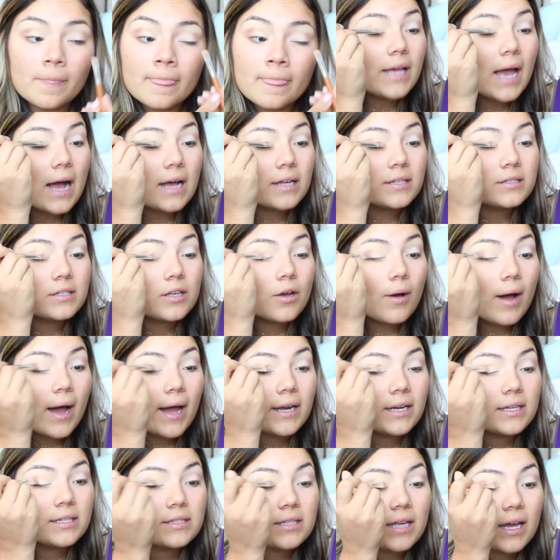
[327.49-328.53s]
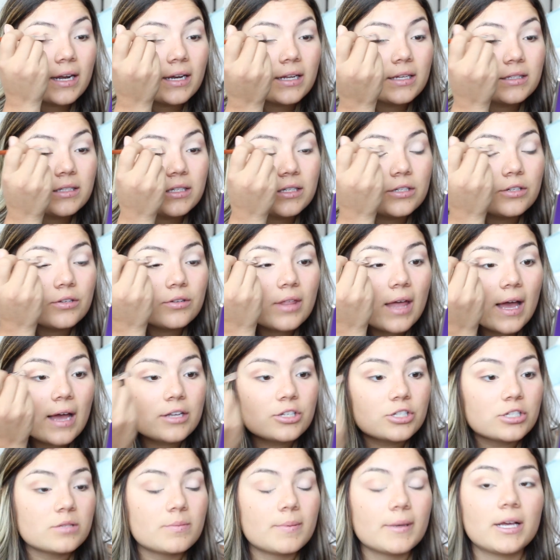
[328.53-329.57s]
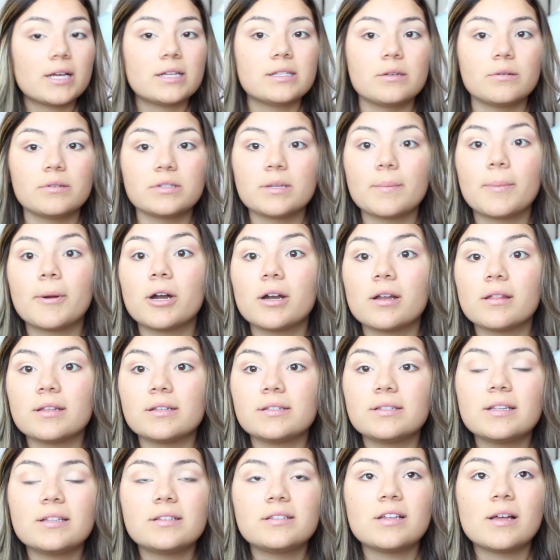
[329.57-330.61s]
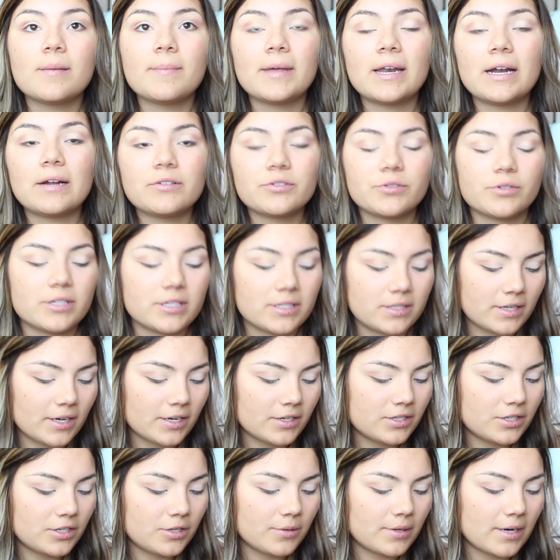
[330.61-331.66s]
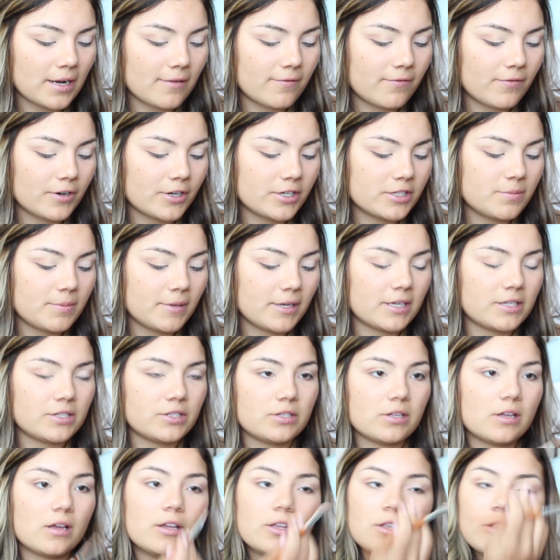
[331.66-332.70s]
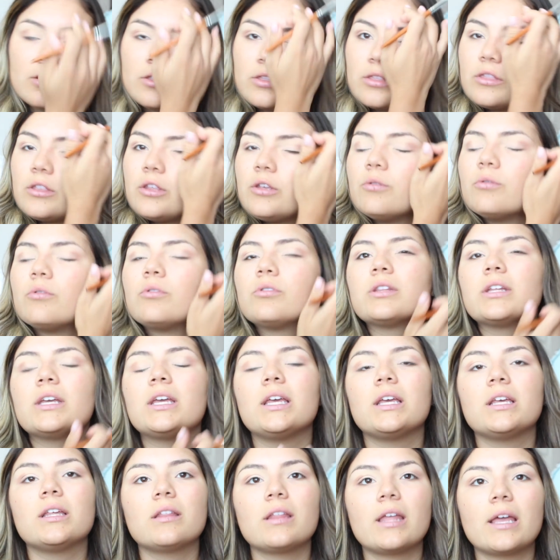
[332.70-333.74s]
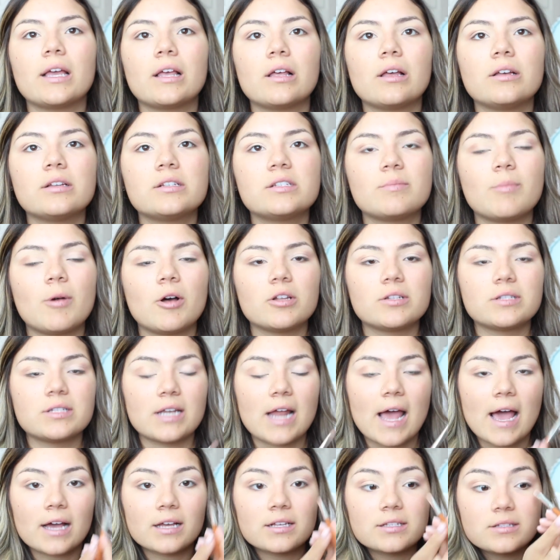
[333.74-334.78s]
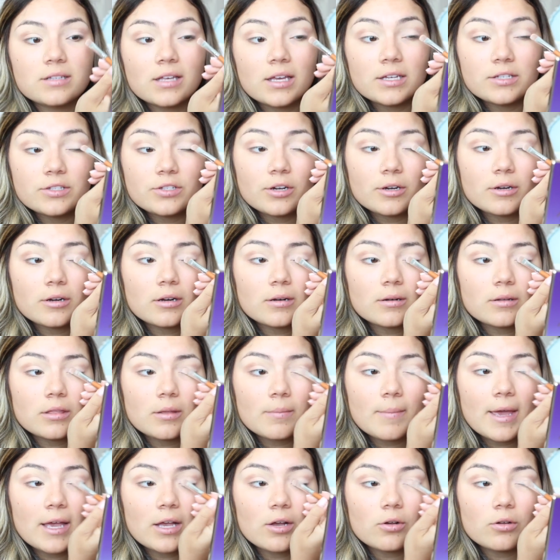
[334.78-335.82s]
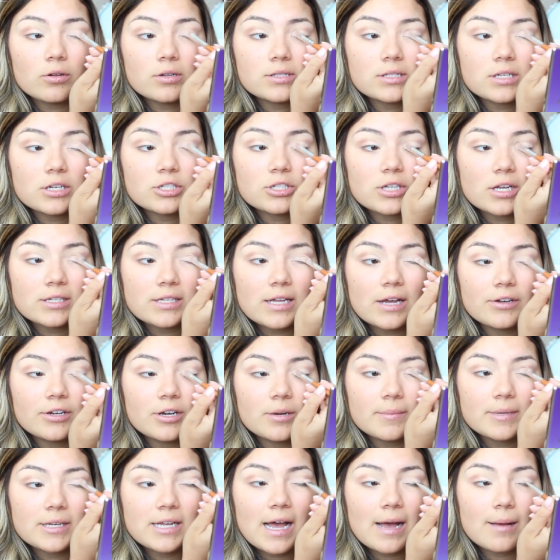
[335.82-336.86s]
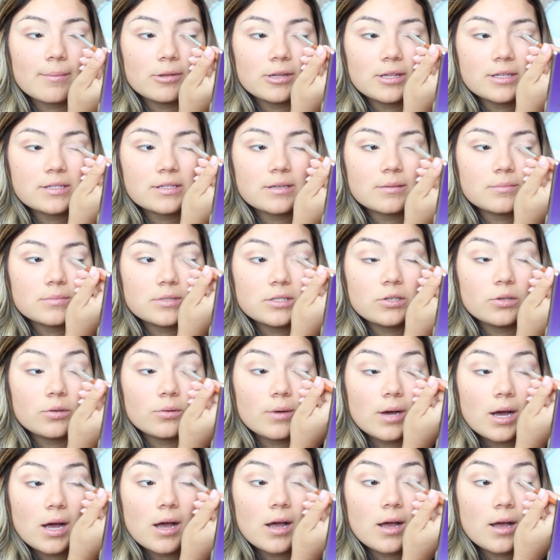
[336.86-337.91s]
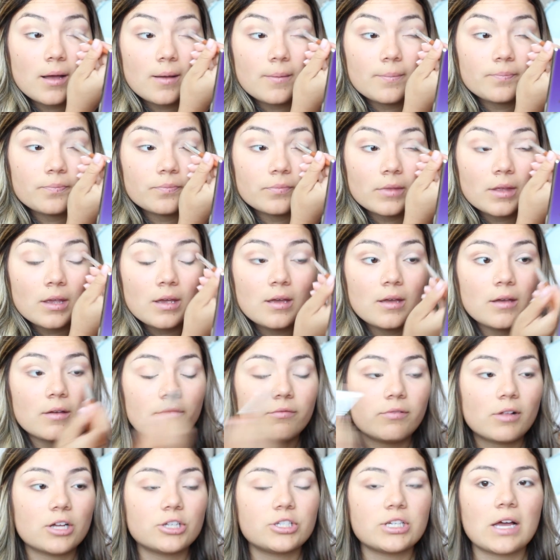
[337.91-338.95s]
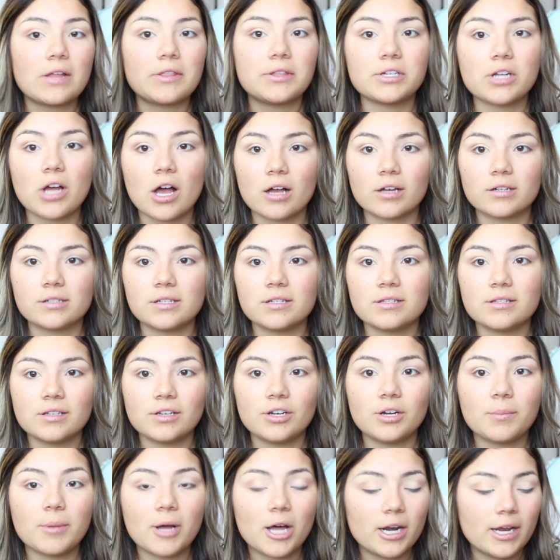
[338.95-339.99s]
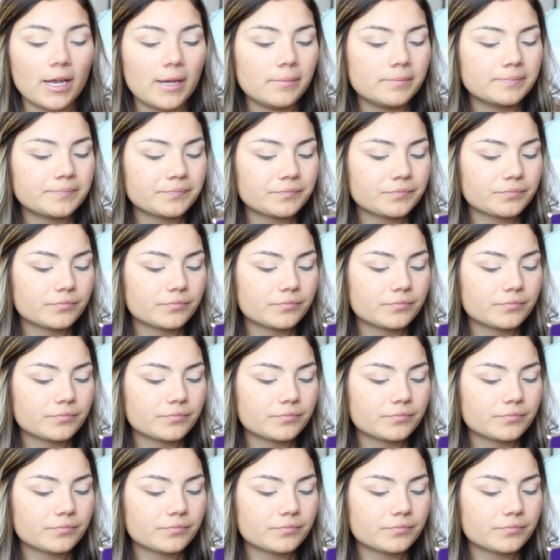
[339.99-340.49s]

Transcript: Yeah, so I decided to do that just because it was a part of the system and I was really scared to do it at first because you only eat like small snacks because your the main goal is to shut down your metabolism to um, flush out the toxins in your body.